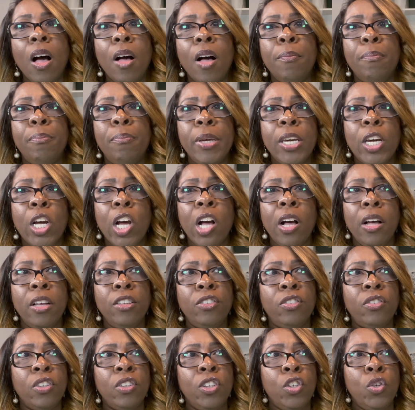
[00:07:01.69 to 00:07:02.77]

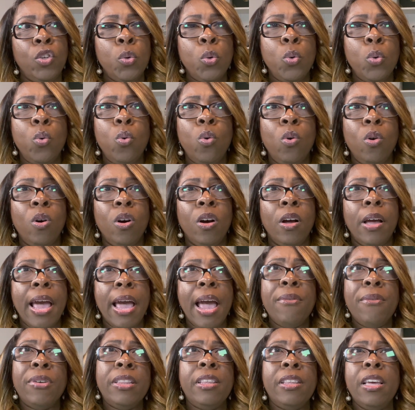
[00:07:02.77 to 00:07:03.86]
because
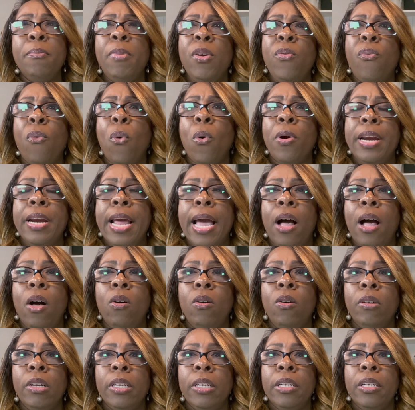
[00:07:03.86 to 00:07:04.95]
everything before
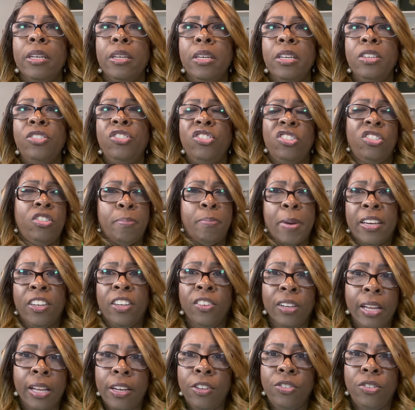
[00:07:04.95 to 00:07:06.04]
now is just
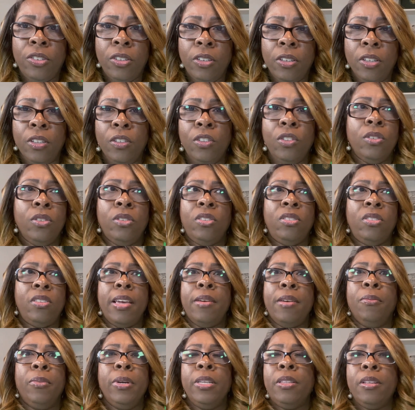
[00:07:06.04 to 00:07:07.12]
speculation. You're just
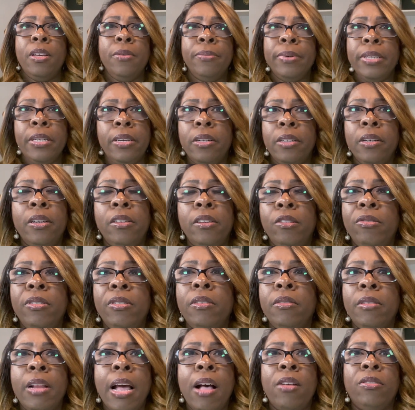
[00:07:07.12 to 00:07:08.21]
saying, we think we need
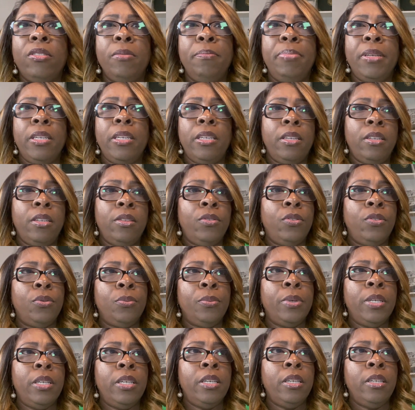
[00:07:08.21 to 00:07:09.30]
100,000 pens.
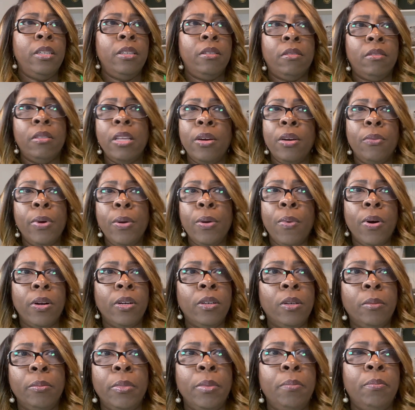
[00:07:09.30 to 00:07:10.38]
We think we wanted
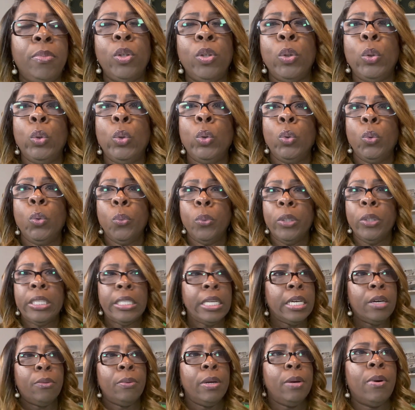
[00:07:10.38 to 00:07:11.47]
them in blue. We
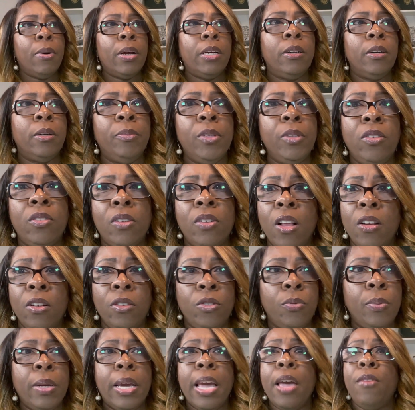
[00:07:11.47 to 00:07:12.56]
think we wanted them this
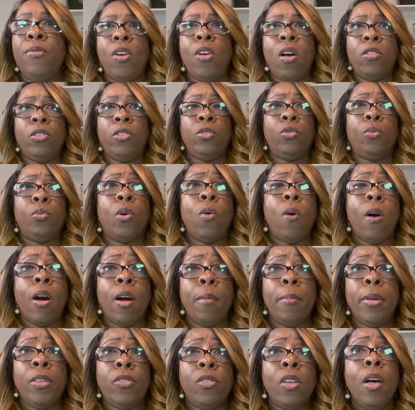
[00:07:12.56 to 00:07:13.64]
colors. We gave you all those
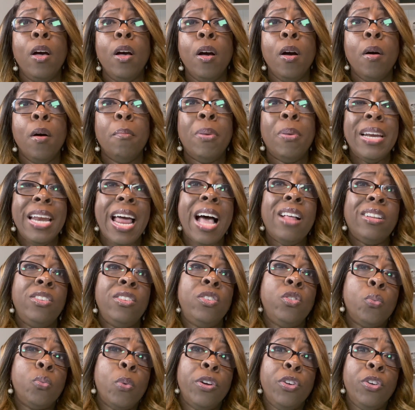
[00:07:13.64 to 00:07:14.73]
requirements. But now this
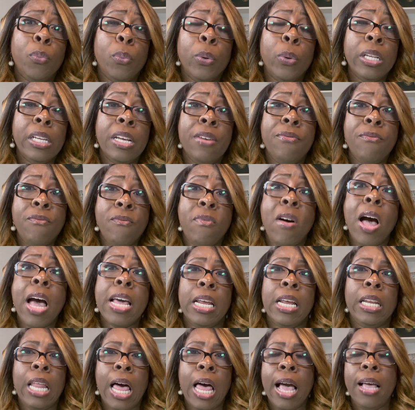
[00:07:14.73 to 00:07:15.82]
is where you really
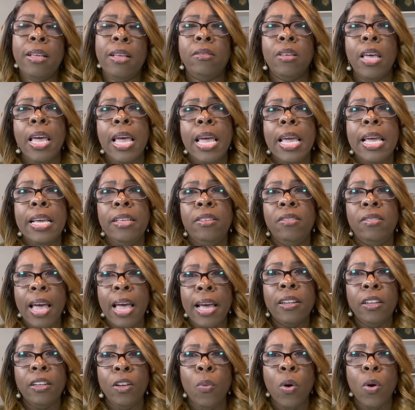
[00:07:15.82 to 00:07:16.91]
finalize
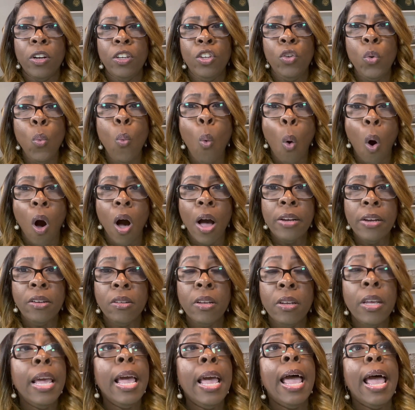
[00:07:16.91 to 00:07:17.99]
exactly what you want.
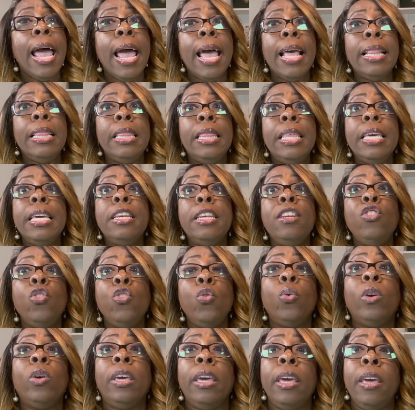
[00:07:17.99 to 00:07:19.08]
And then
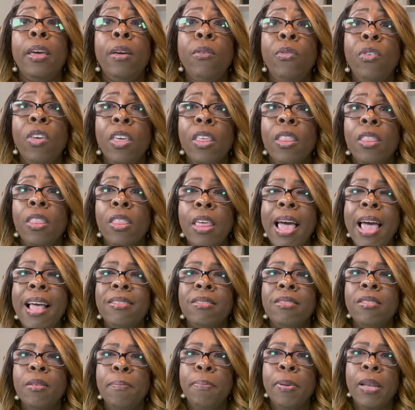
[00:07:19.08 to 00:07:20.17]
you give that
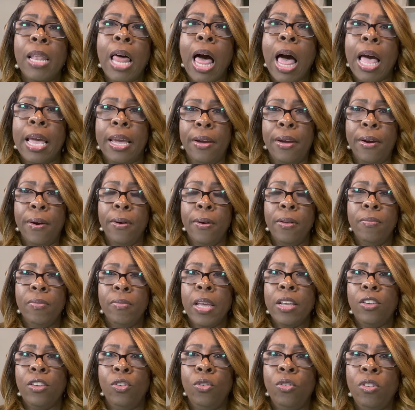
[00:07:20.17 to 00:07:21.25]
supplier
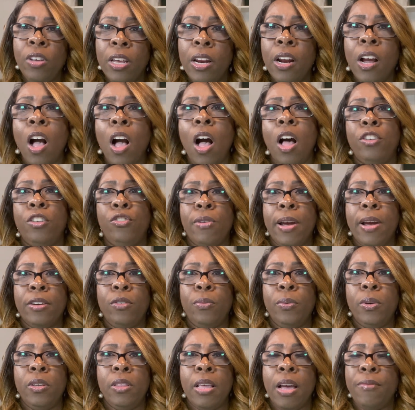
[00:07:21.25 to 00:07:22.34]
that you did a contract
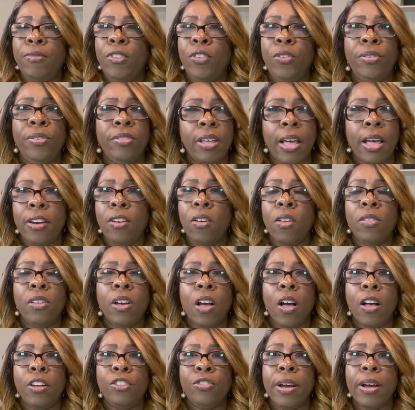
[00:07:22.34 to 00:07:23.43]
with, after you signed all the
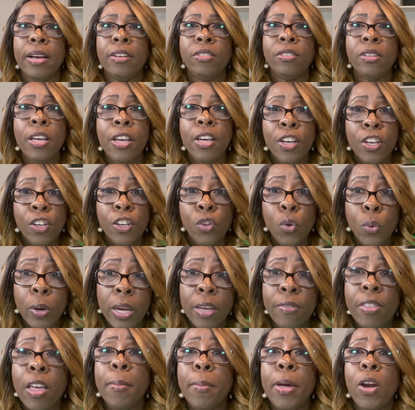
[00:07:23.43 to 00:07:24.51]
contracts, you
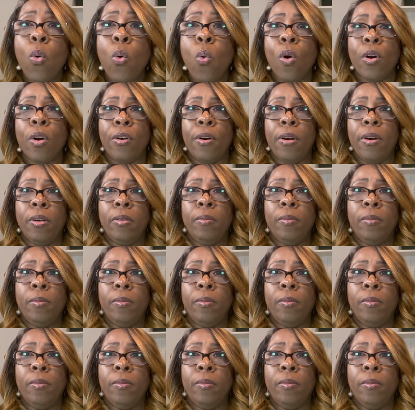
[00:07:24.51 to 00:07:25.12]
give them an order.